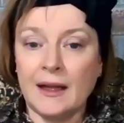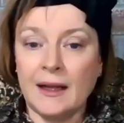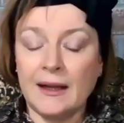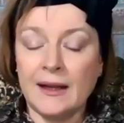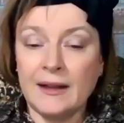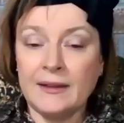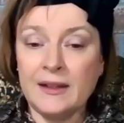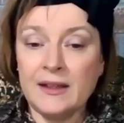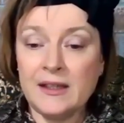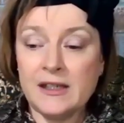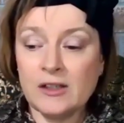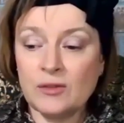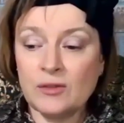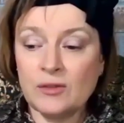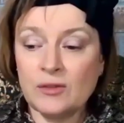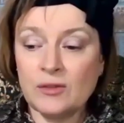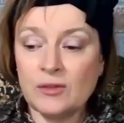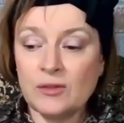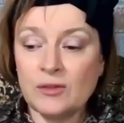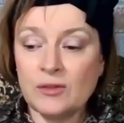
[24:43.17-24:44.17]
I think it's
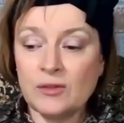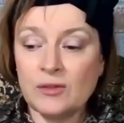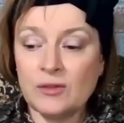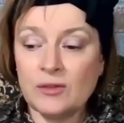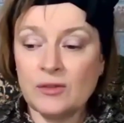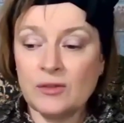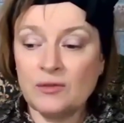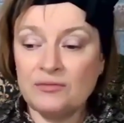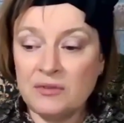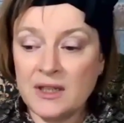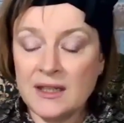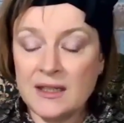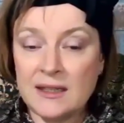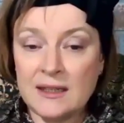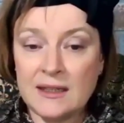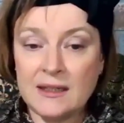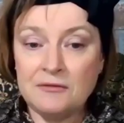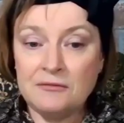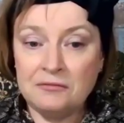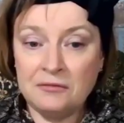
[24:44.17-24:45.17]

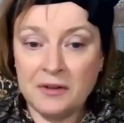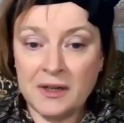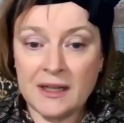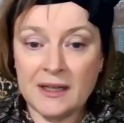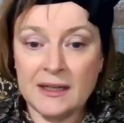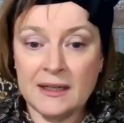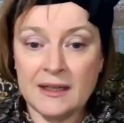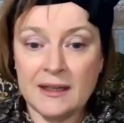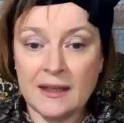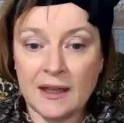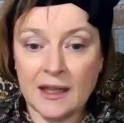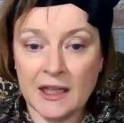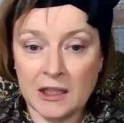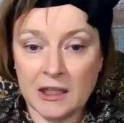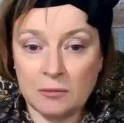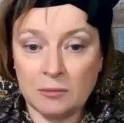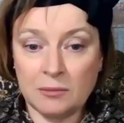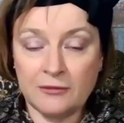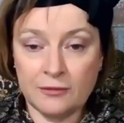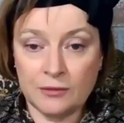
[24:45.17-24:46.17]
really, really
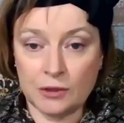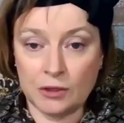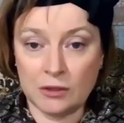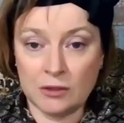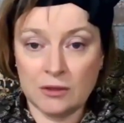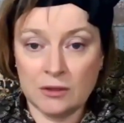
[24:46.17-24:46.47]
helpful